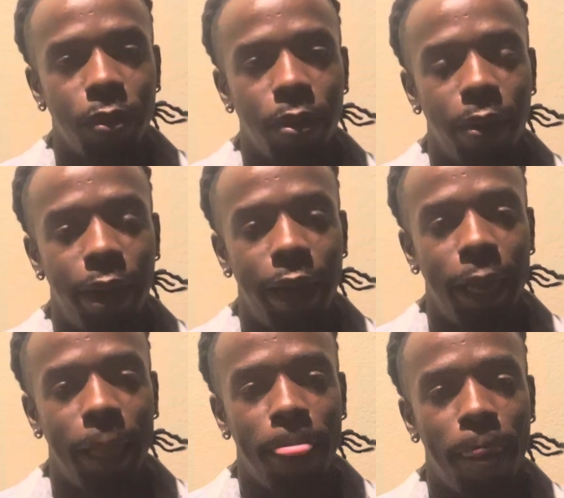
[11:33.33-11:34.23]

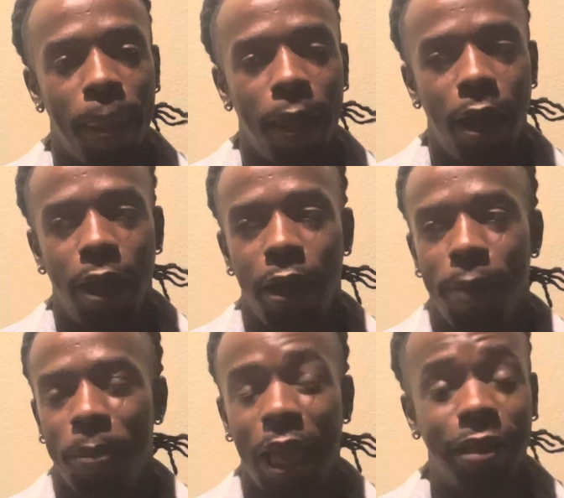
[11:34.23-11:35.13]
right?
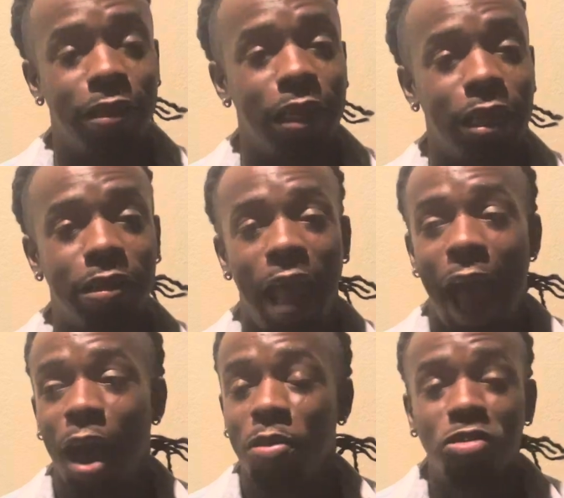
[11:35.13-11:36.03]
It's
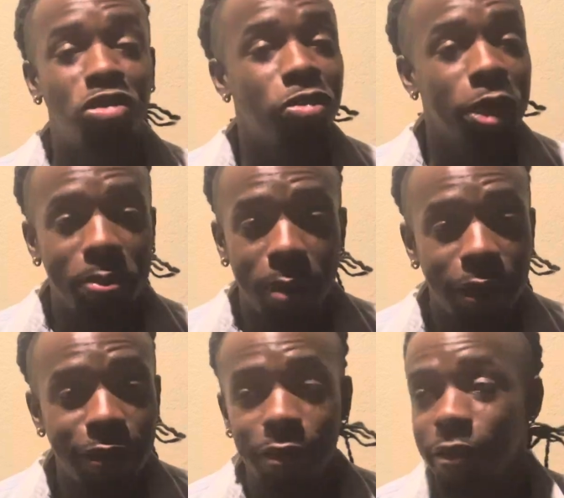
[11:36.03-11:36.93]
how trick
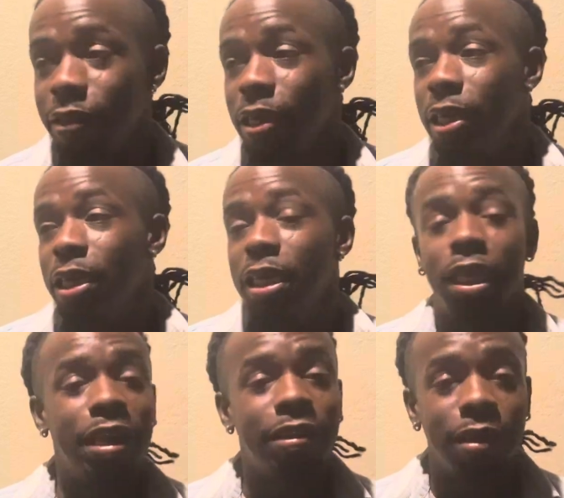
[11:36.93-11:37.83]
busters
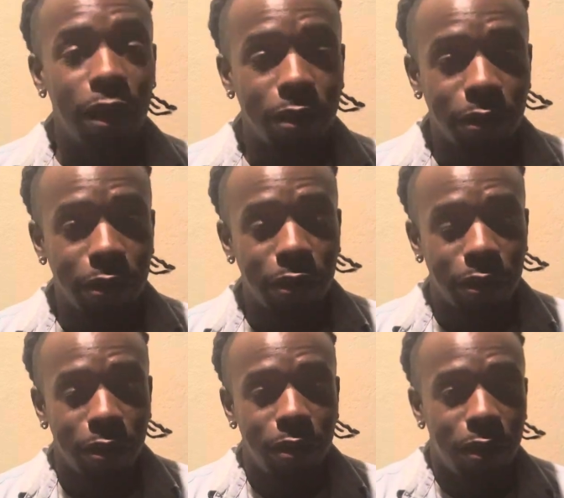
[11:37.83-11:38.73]
get suckers,
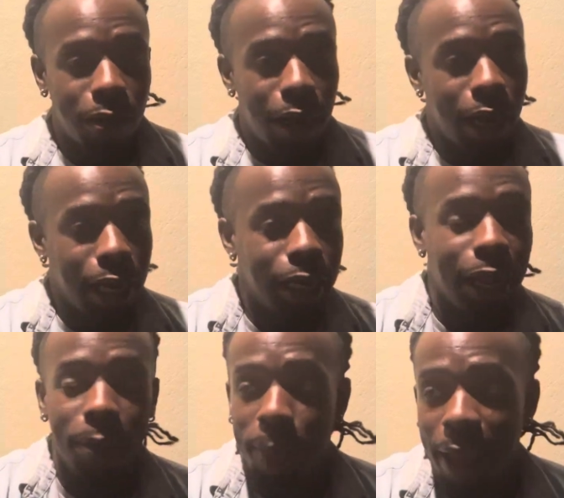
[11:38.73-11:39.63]
right?
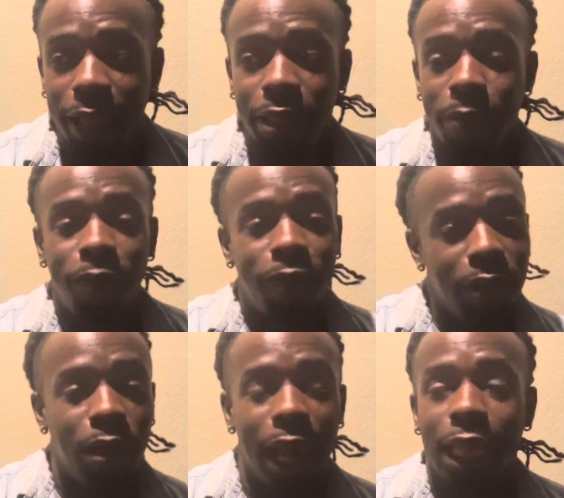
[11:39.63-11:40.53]
They make them
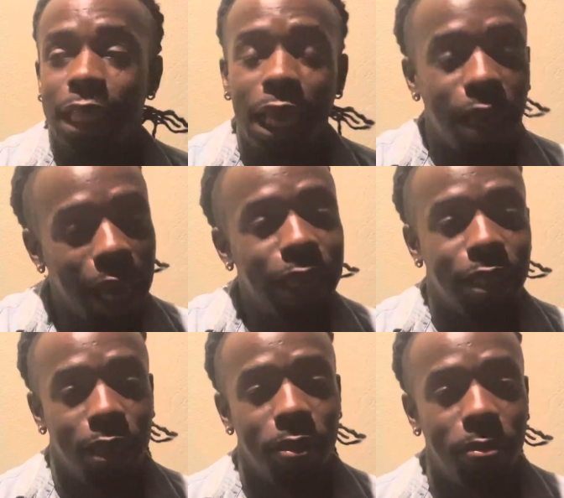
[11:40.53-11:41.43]
feel like they like
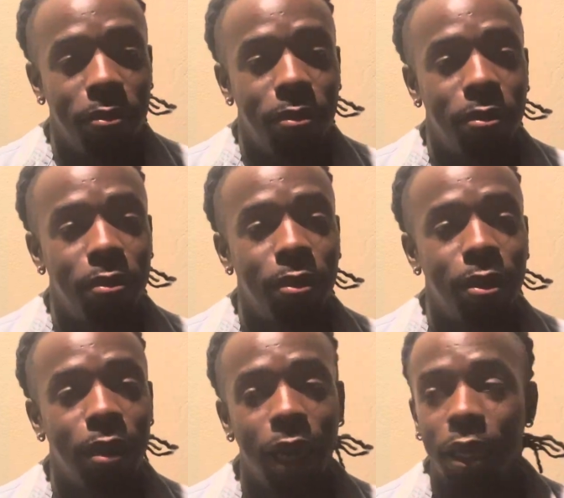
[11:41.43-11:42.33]
them,
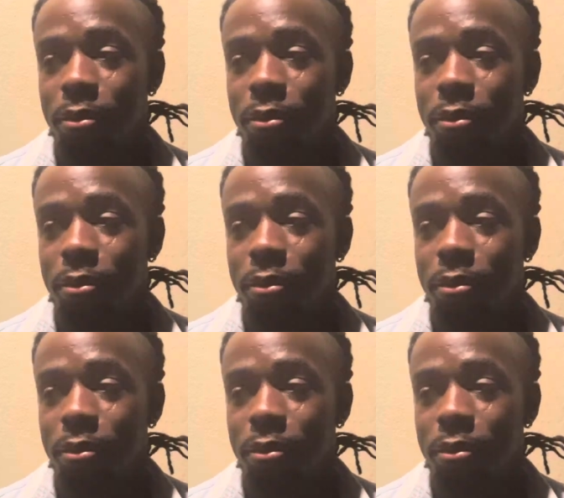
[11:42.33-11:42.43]
right?